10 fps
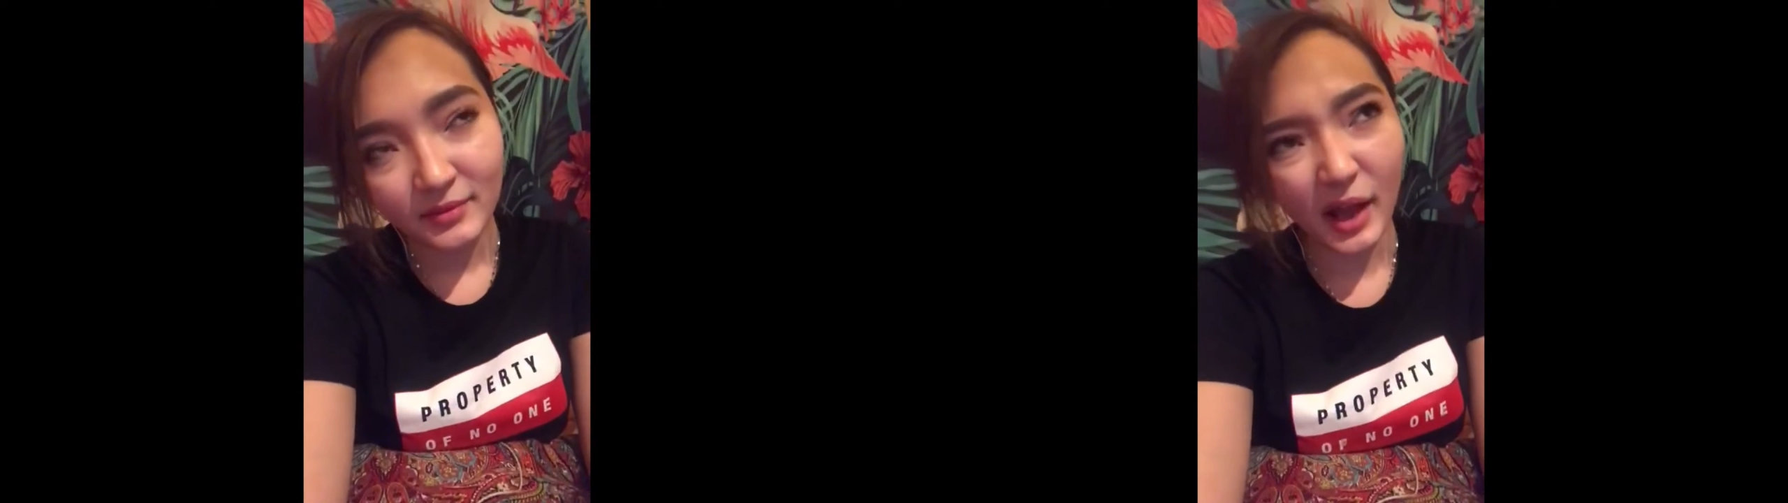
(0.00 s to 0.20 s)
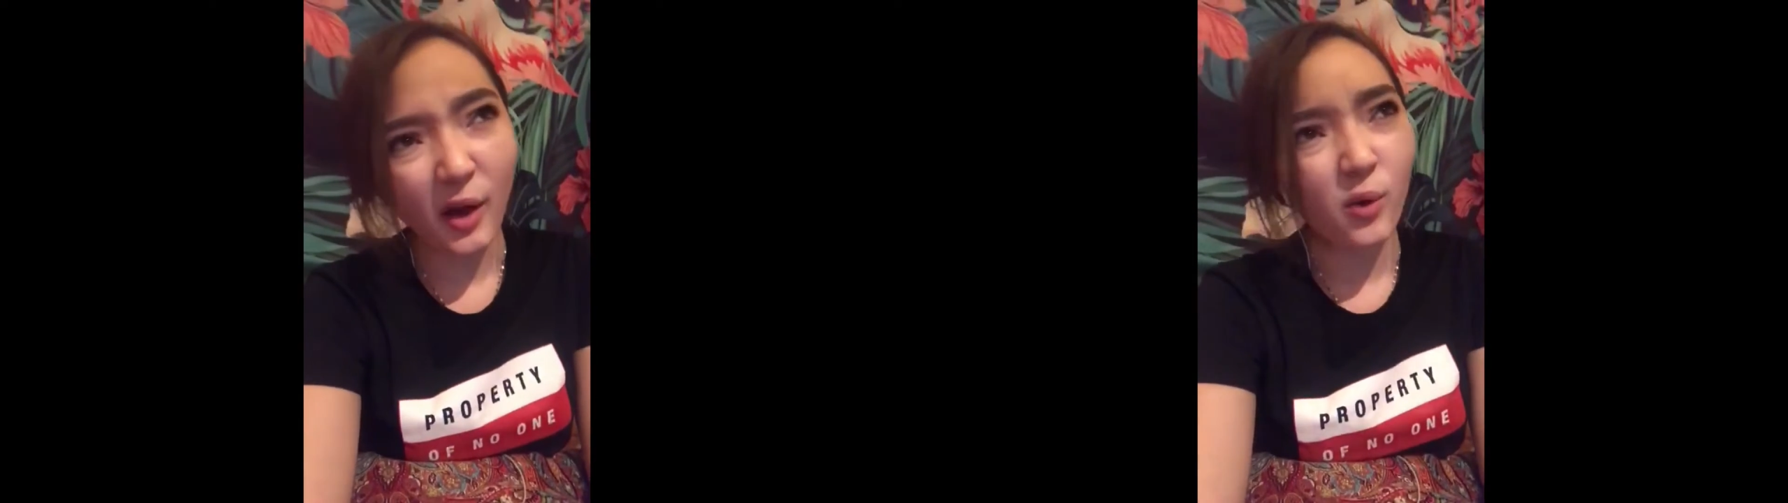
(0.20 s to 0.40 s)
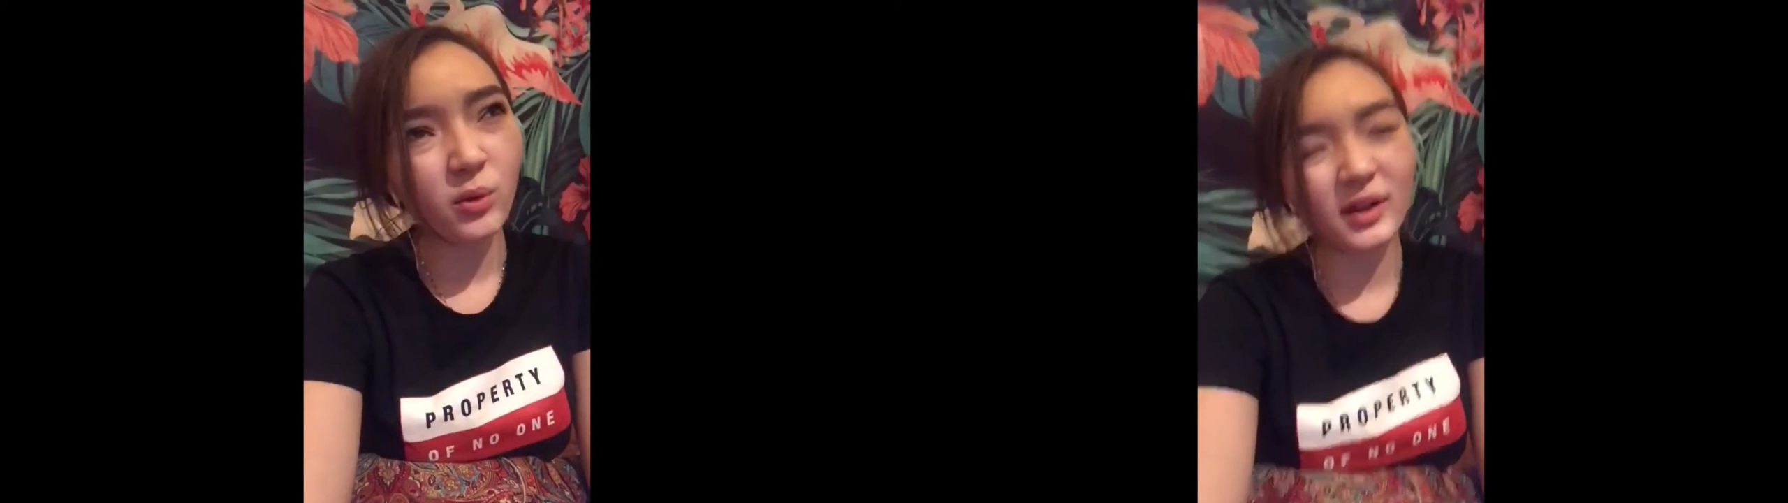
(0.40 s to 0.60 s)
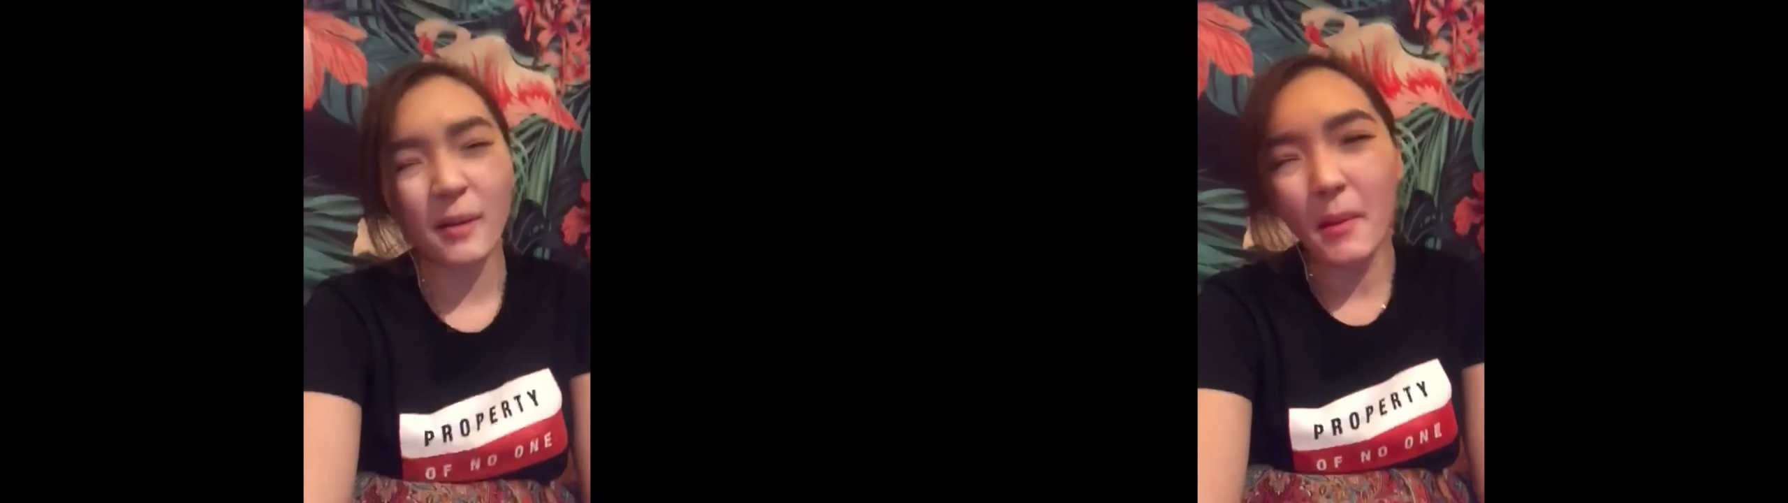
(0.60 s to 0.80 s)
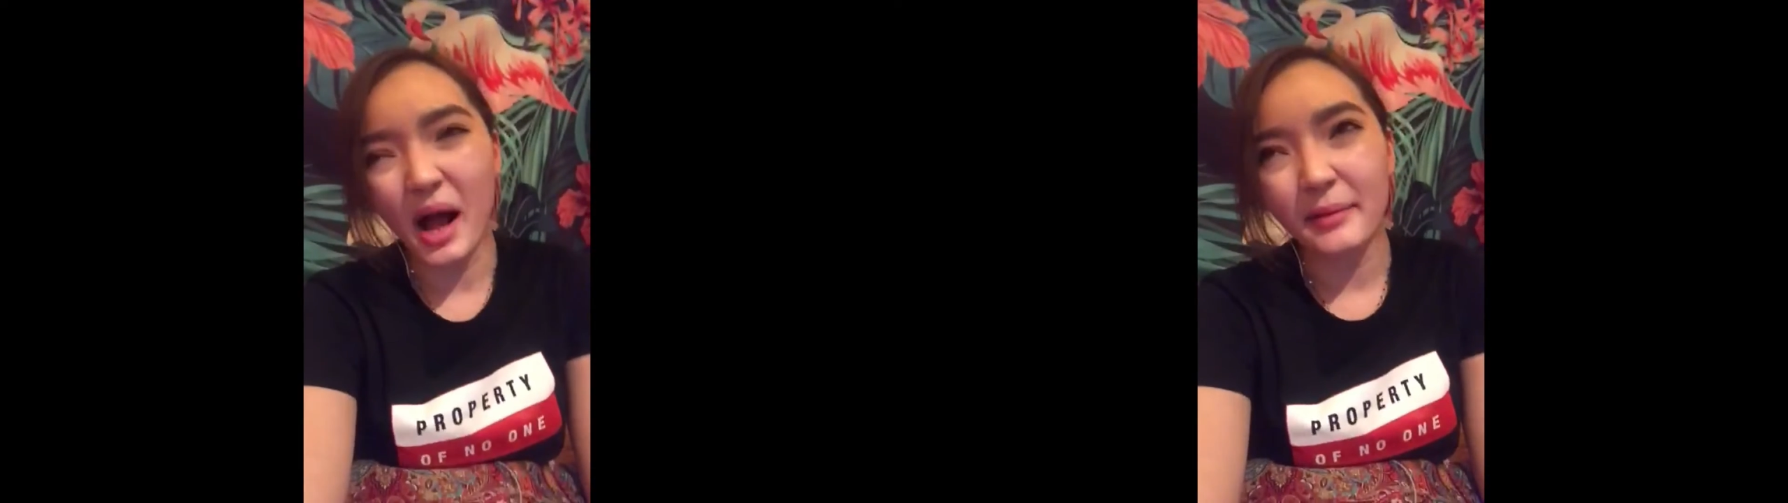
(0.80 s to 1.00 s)
oh,
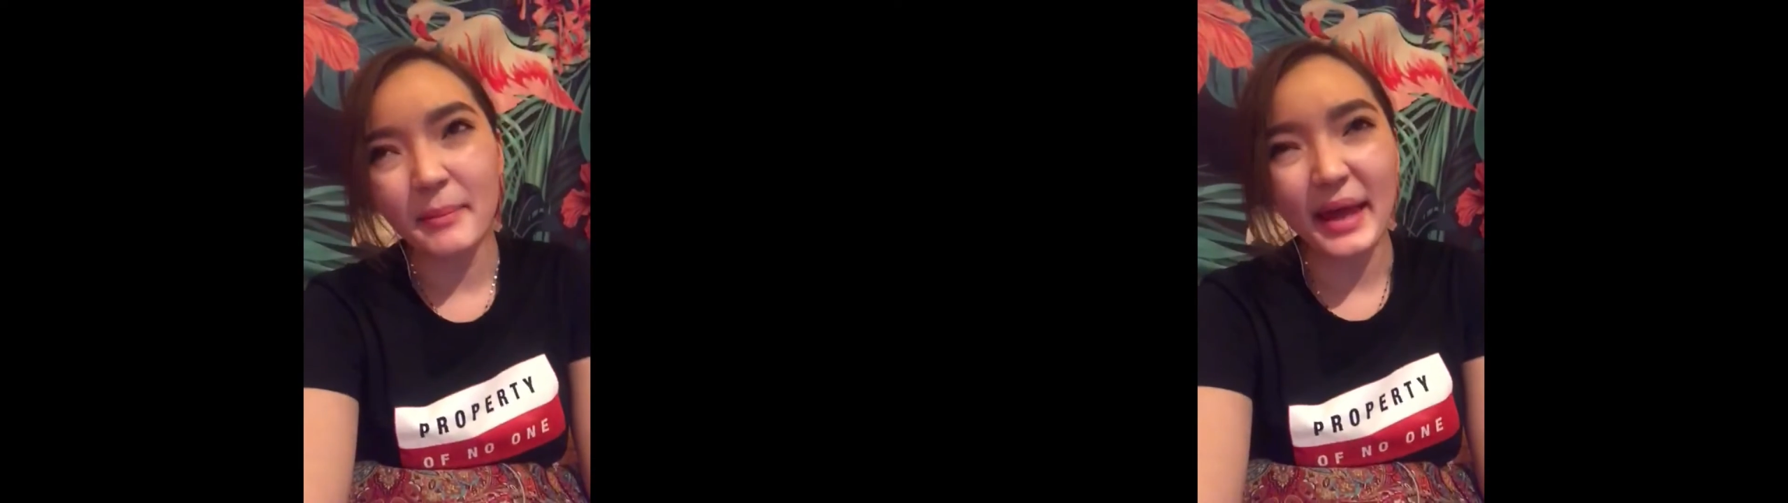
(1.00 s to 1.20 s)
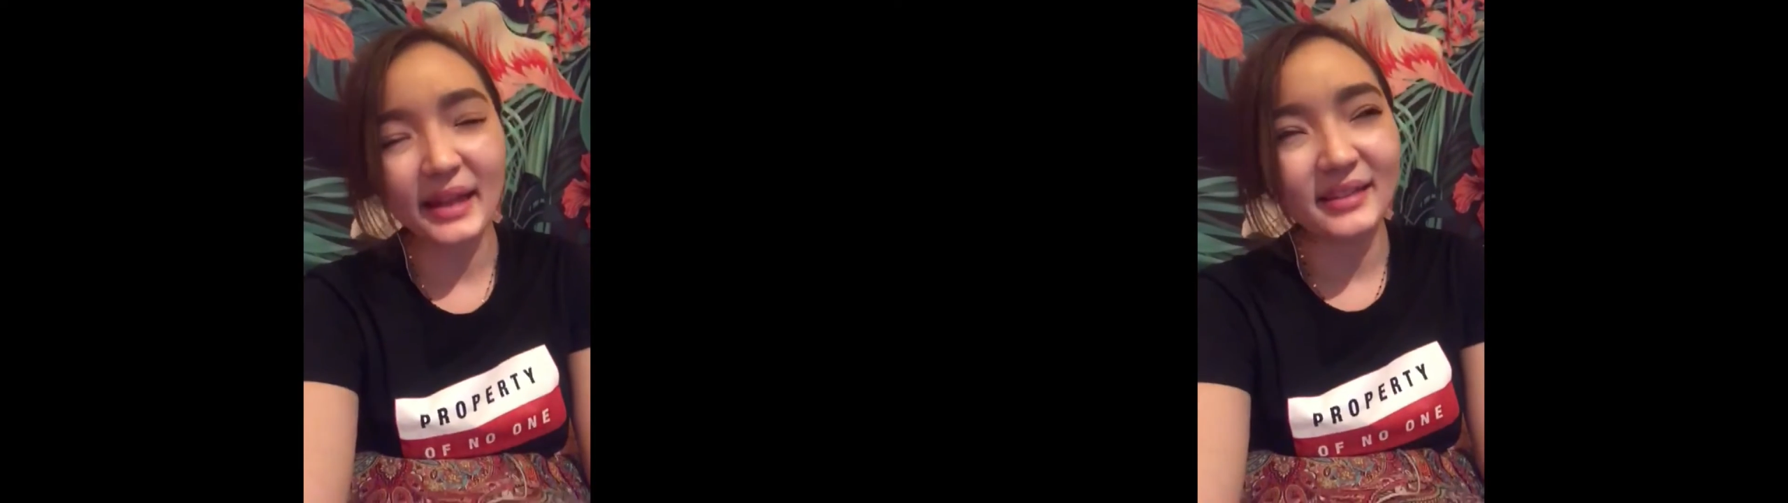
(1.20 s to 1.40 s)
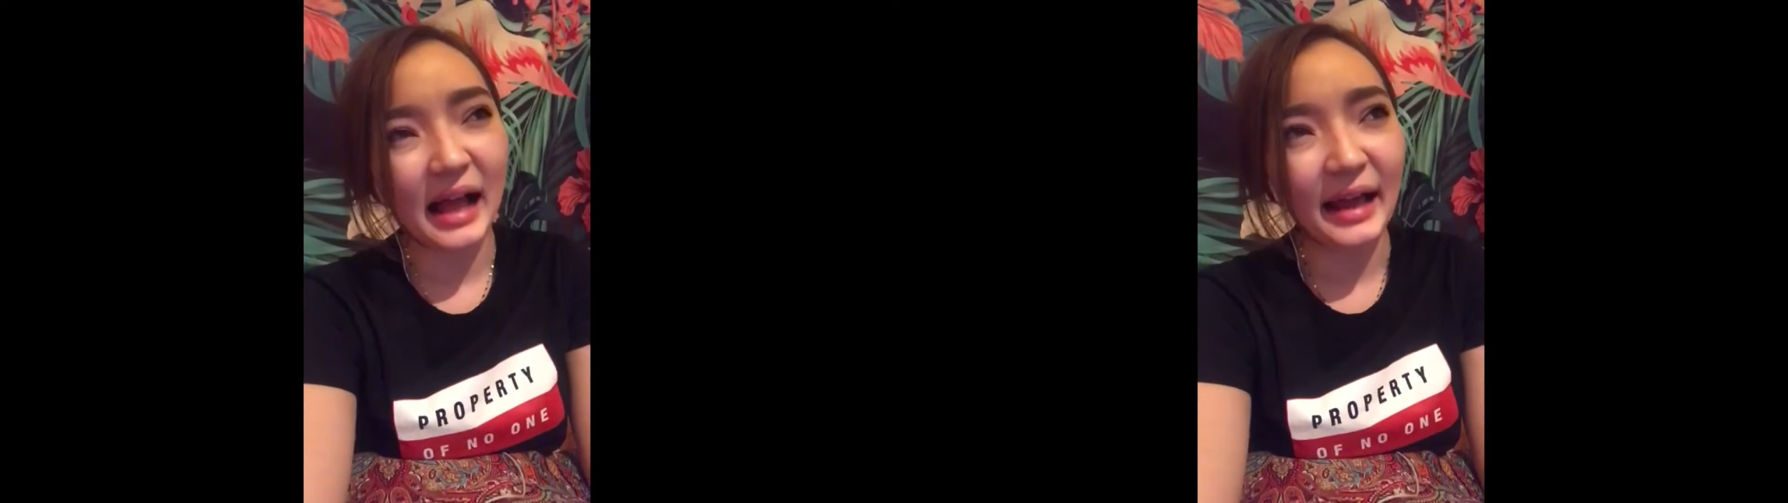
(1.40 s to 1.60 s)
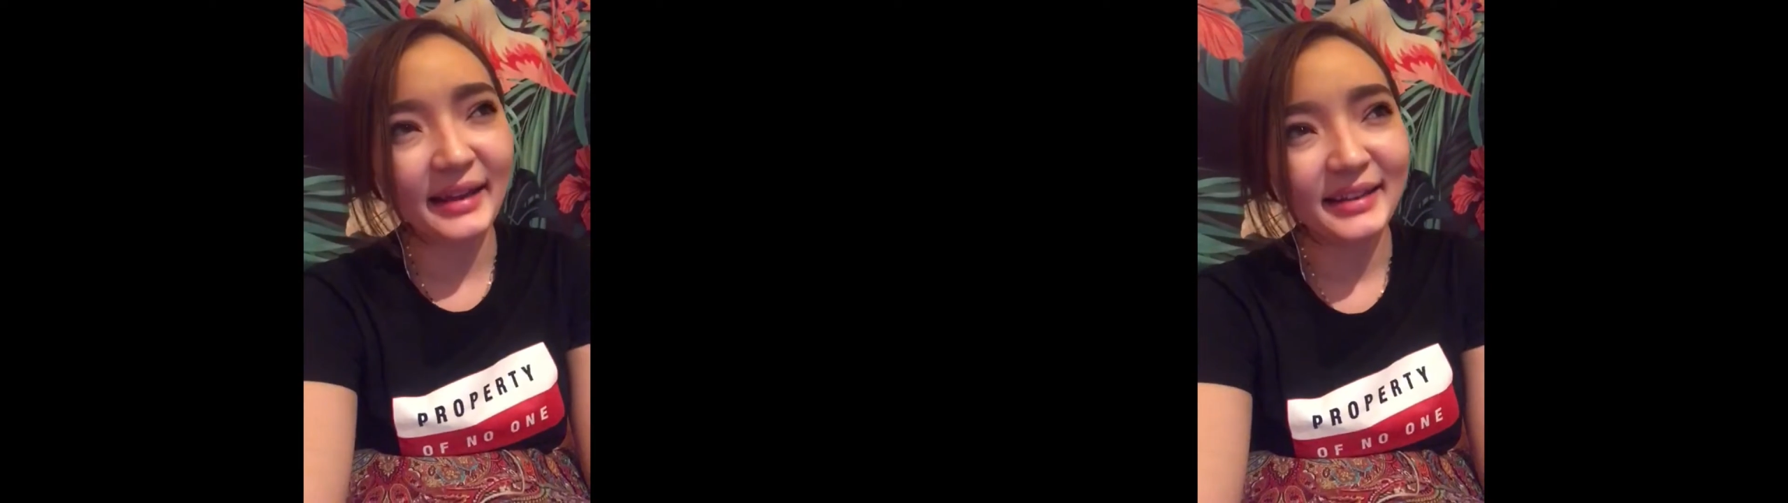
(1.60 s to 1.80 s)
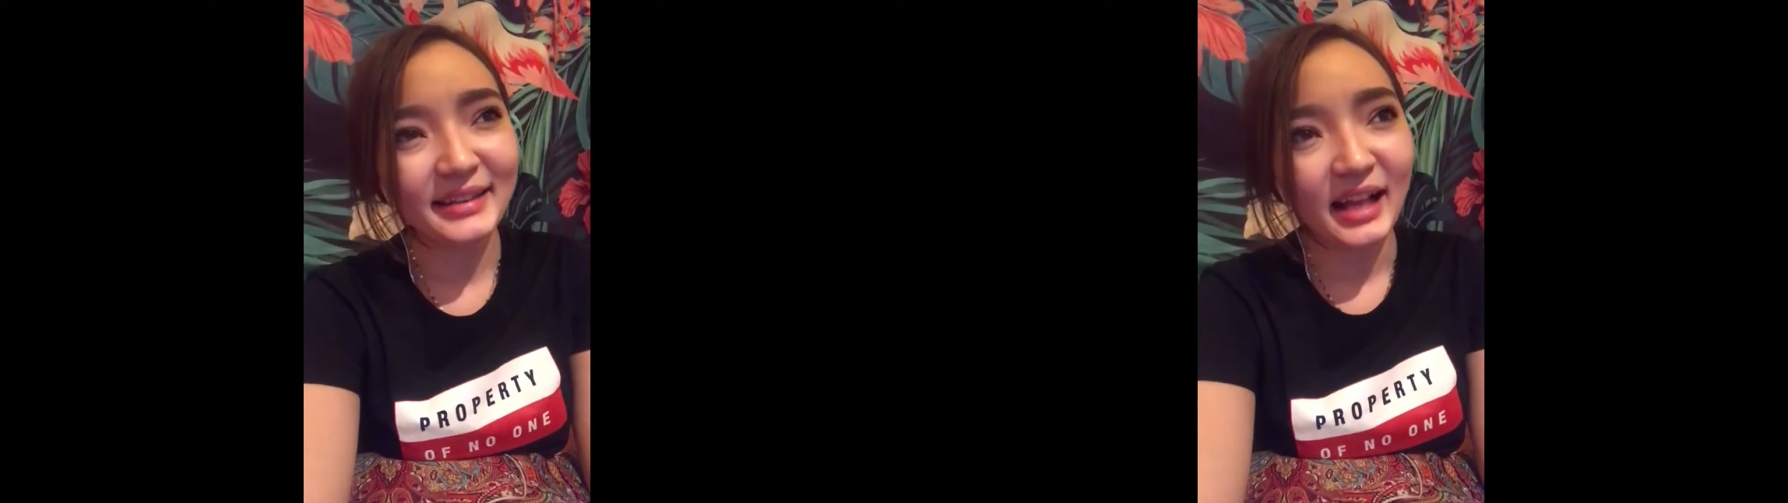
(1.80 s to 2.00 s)
come on, man. I